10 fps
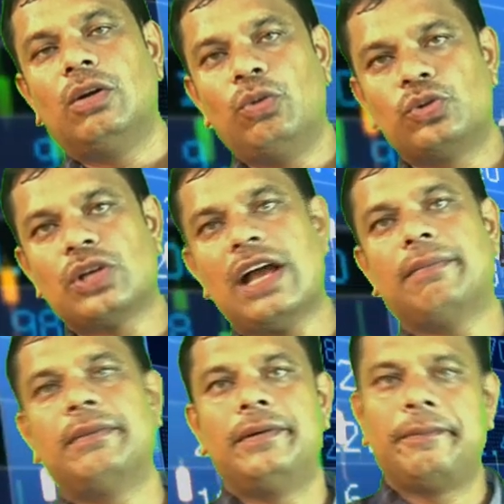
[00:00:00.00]
which
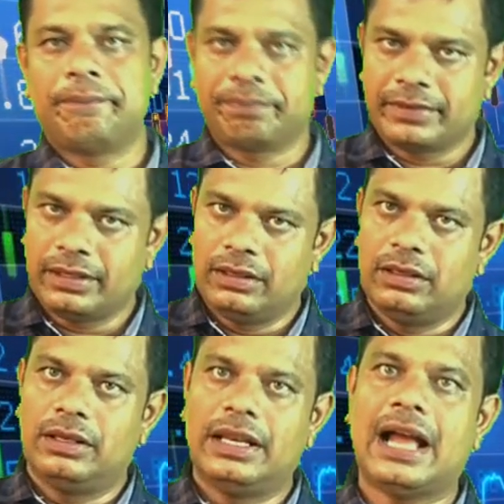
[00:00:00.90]
have
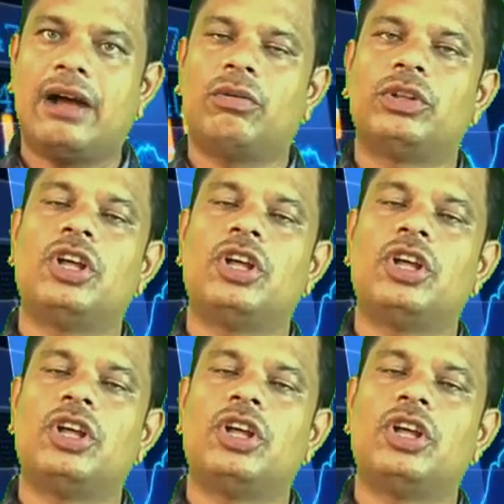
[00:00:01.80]
Now